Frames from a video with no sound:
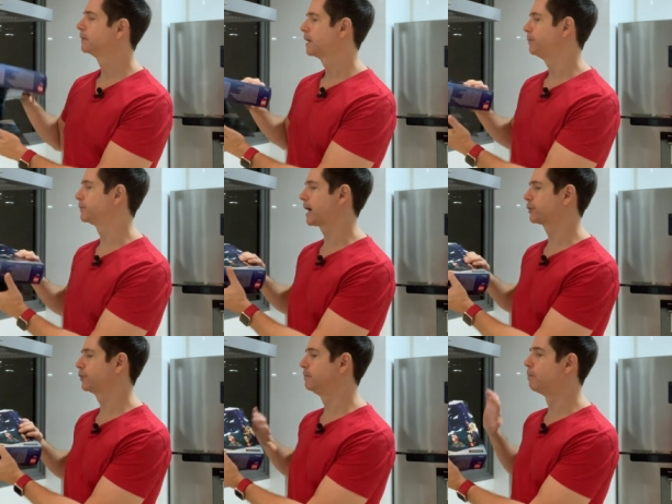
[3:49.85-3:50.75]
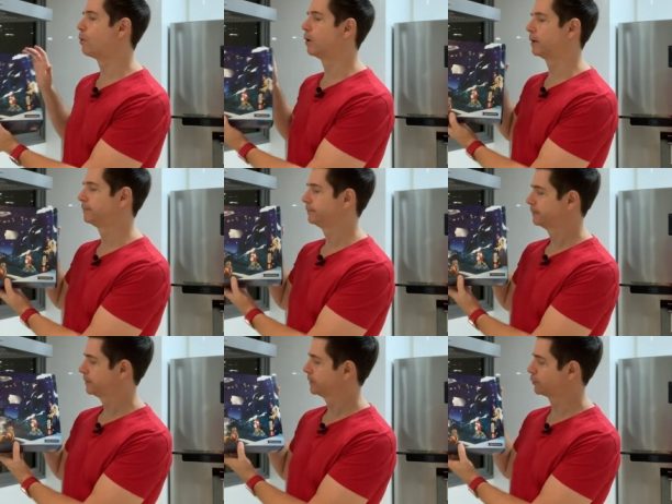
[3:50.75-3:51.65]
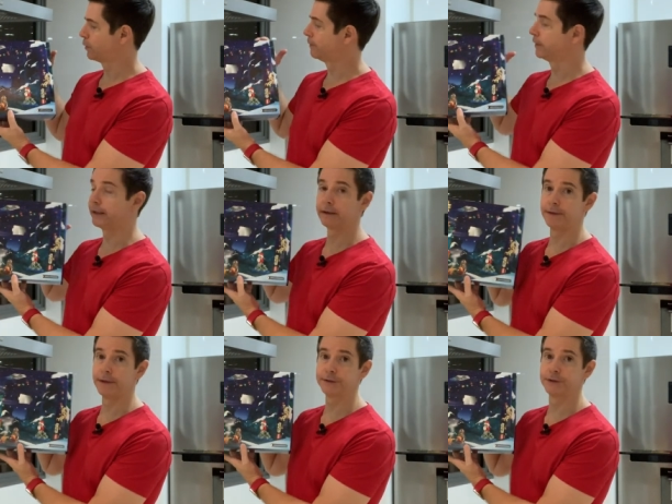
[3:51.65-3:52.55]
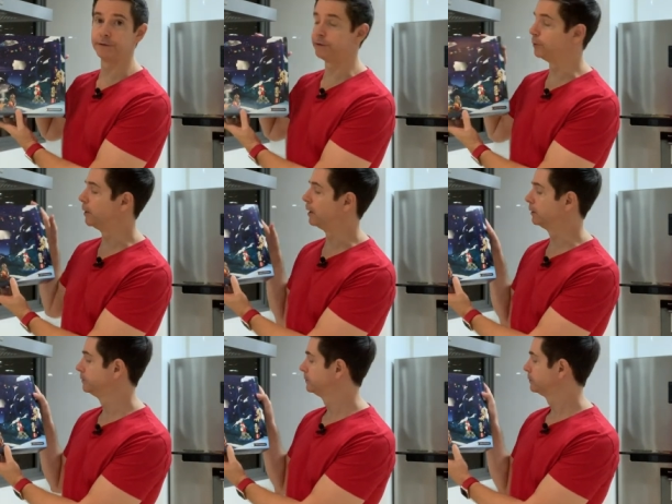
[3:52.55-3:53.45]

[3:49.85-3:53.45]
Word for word: It was actually more sort of like this, if you will,